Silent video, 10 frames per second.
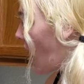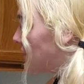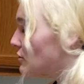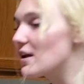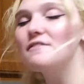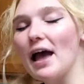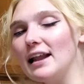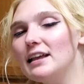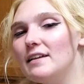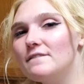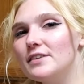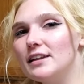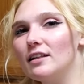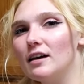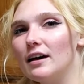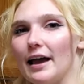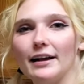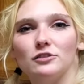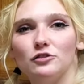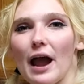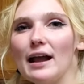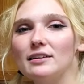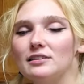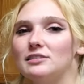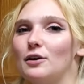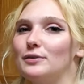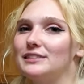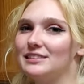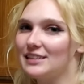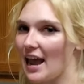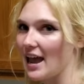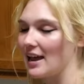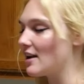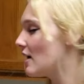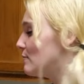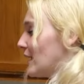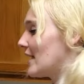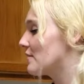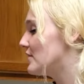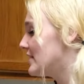I don't have any vanilla extract, so instead of making a